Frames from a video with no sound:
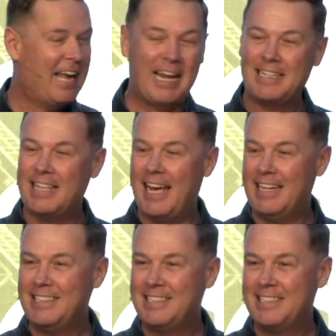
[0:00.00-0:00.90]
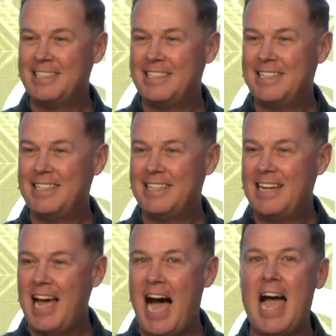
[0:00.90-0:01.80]
I like that.
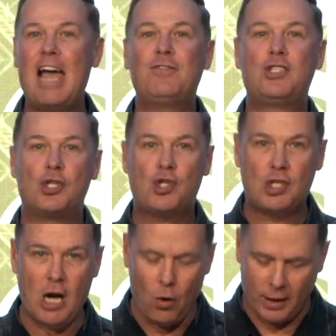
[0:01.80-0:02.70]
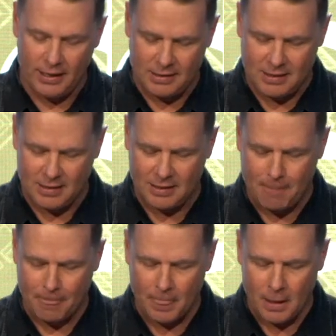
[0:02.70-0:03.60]
I have to sow it
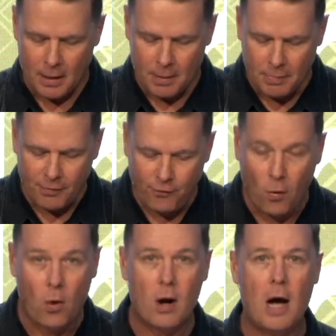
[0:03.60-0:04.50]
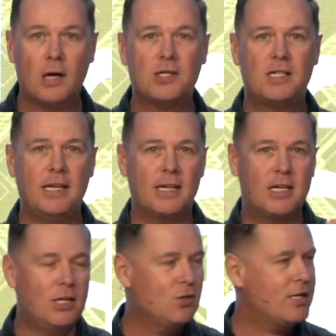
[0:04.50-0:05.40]
before I'll see it.
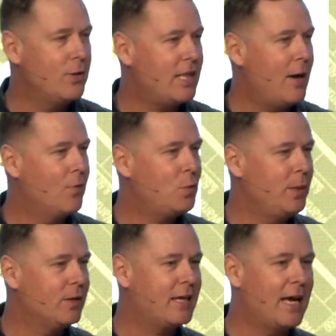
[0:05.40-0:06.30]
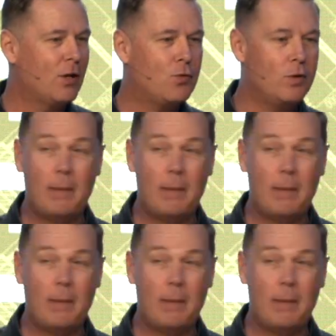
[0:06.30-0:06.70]
Can you say with that with me on the count of three?